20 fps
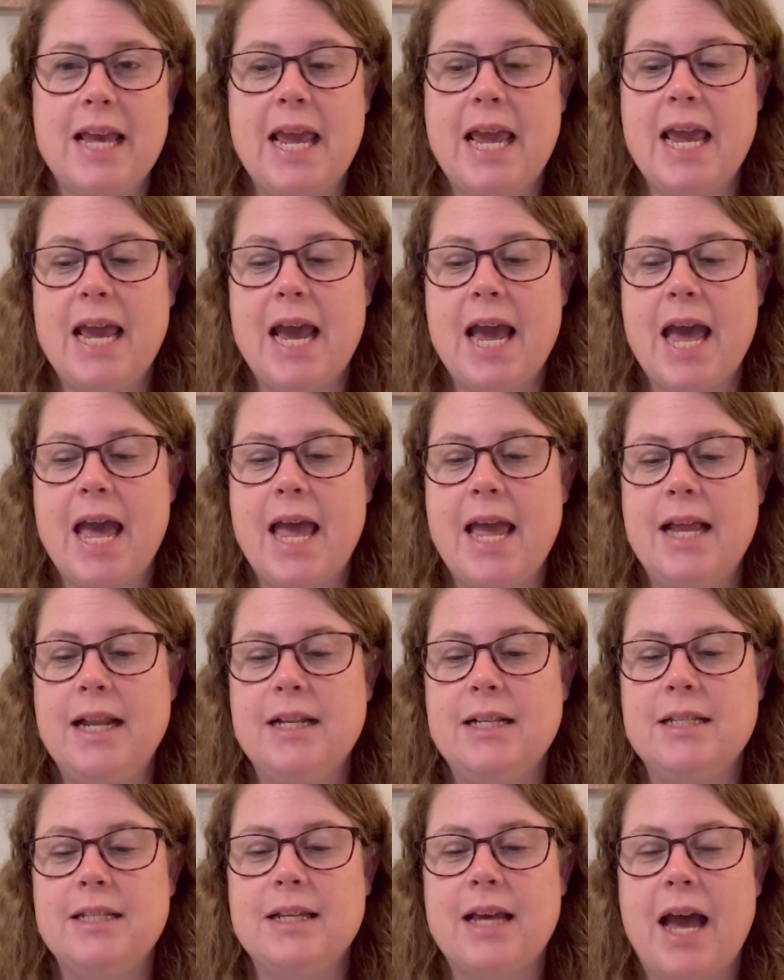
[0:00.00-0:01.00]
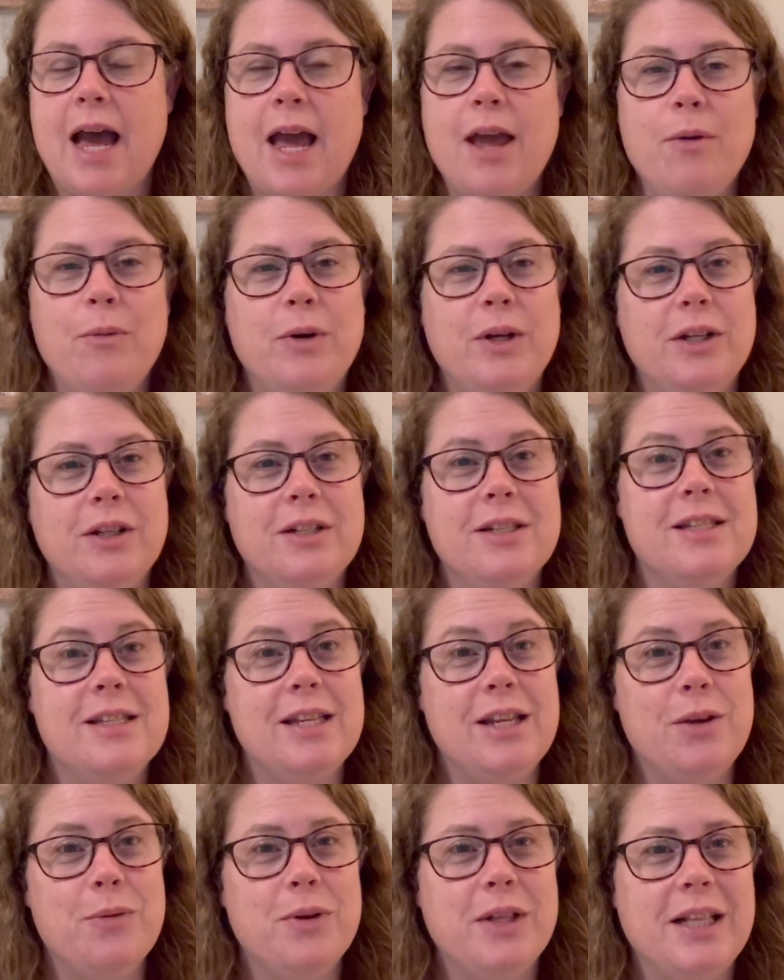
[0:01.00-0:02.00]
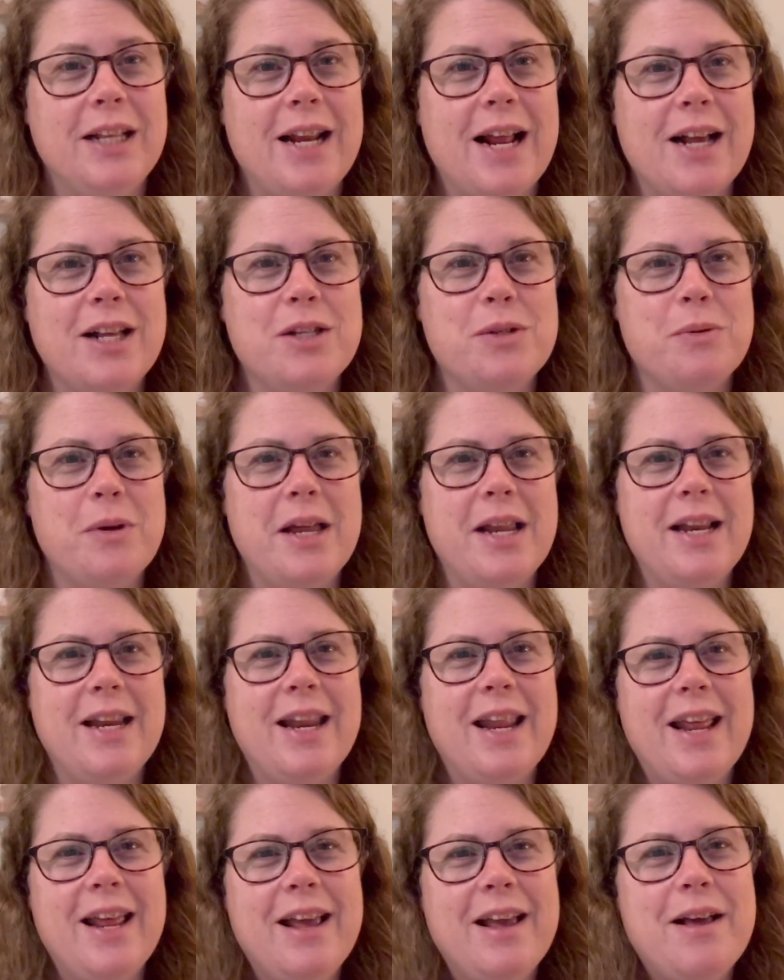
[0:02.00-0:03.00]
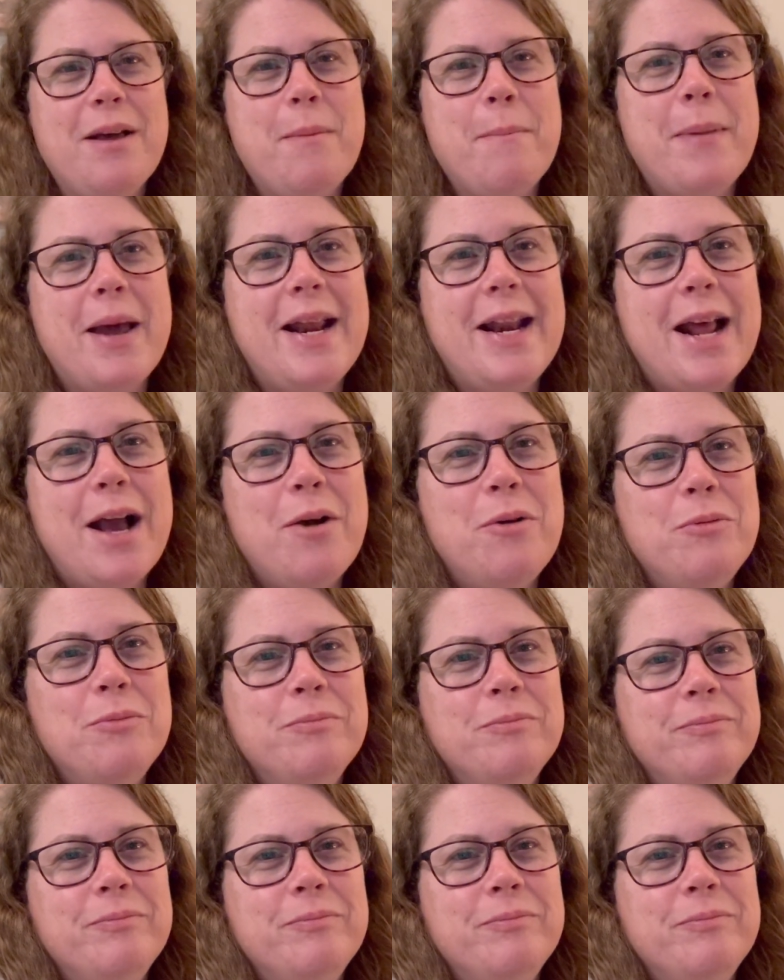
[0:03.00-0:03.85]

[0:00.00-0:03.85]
and I will see you in the next one. Bye now.